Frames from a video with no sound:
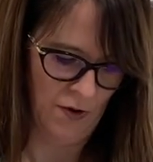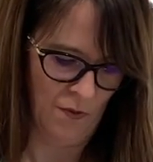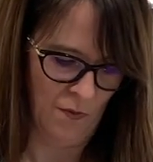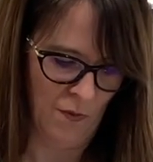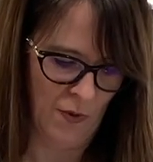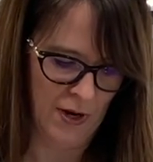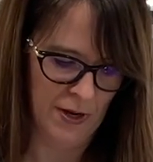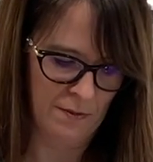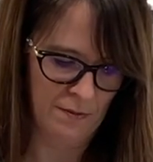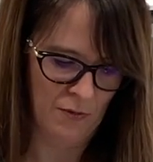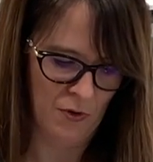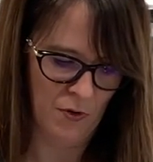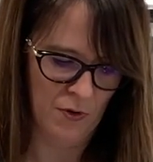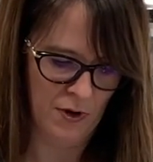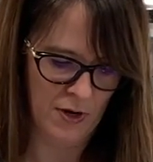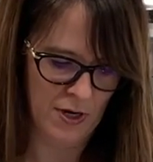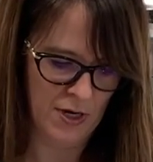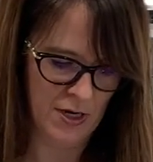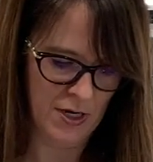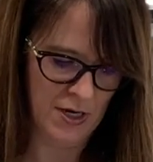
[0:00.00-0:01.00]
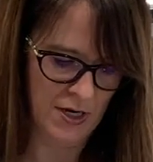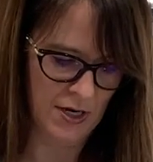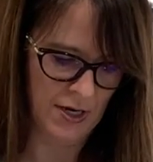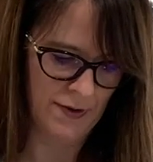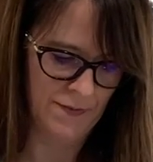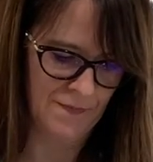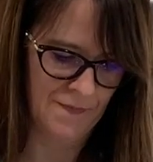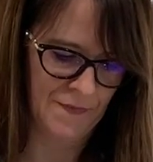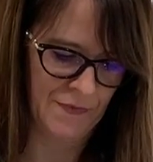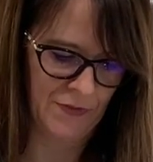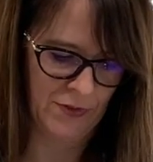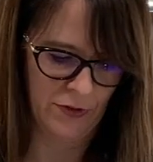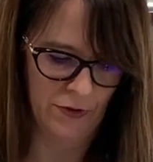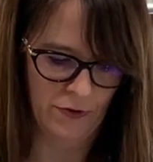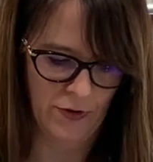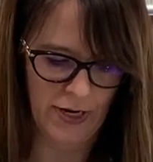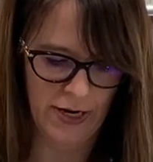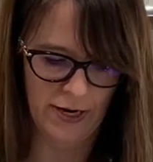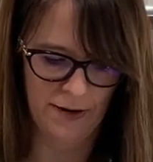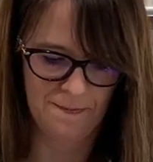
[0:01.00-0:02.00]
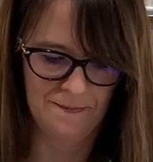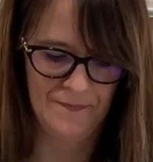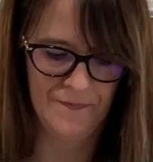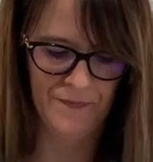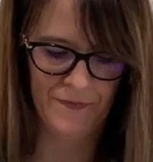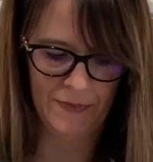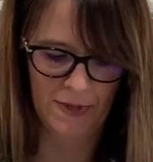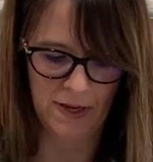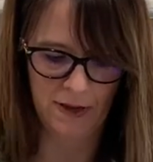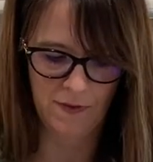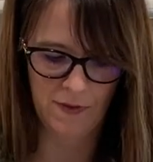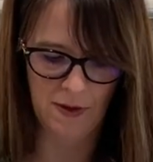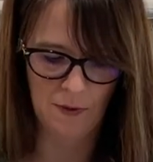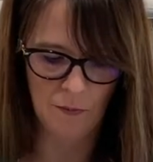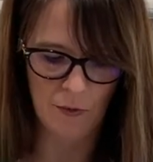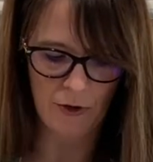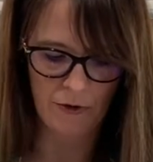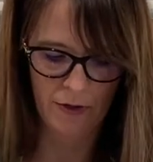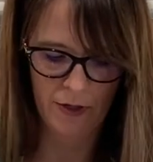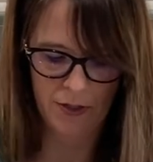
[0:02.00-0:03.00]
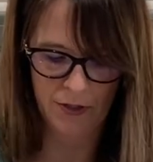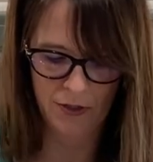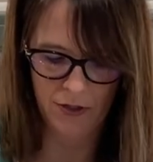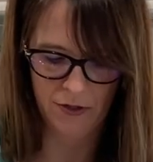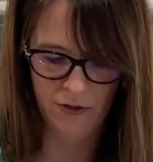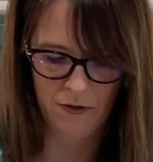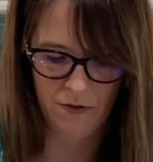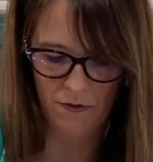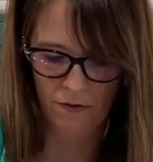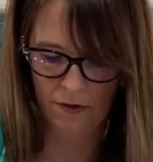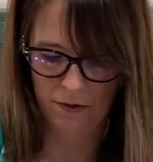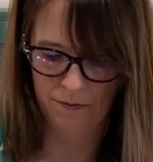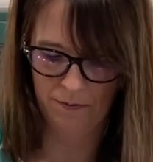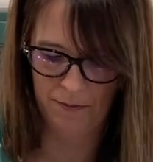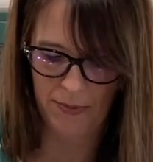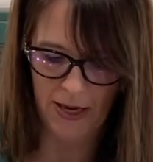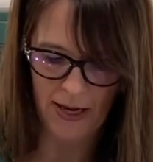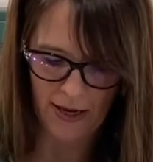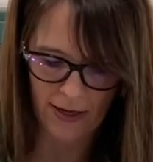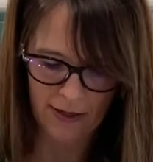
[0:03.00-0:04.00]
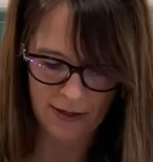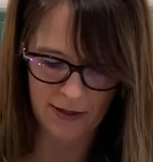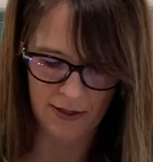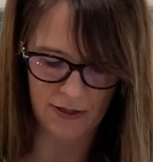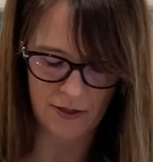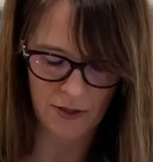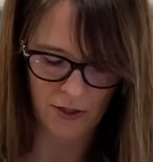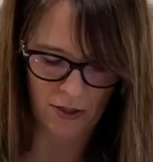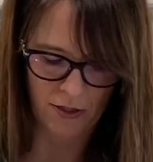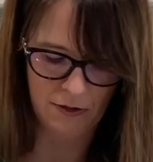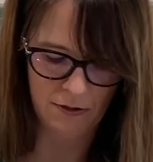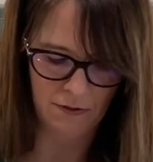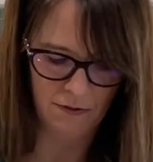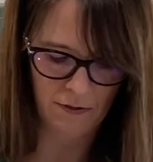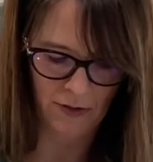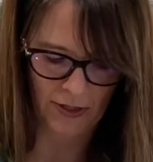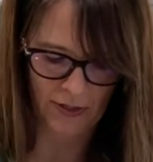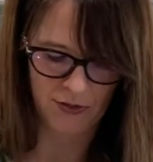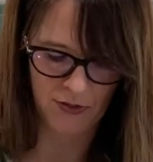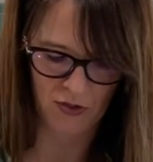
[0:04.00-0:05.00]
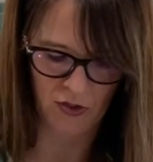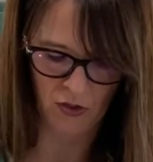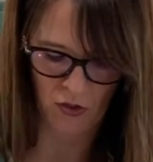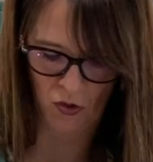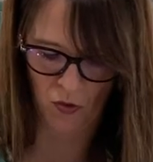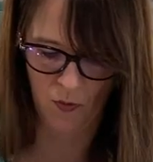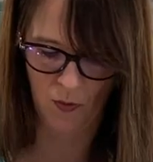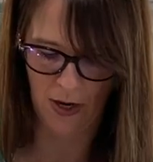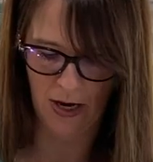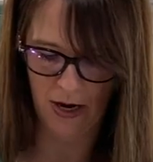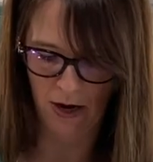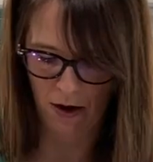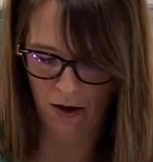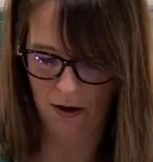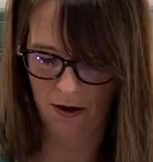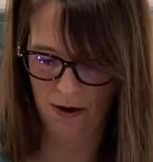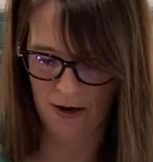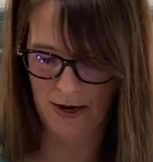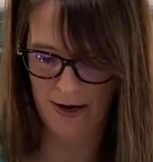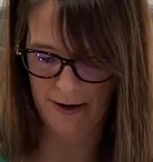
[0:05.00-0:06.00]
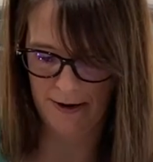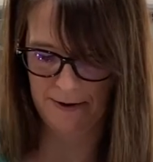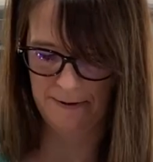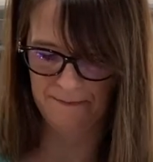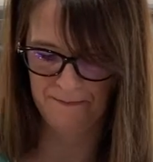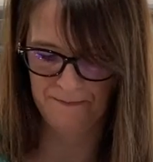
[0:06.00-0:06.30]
1 more. Great. And then we're going to pat it into a square.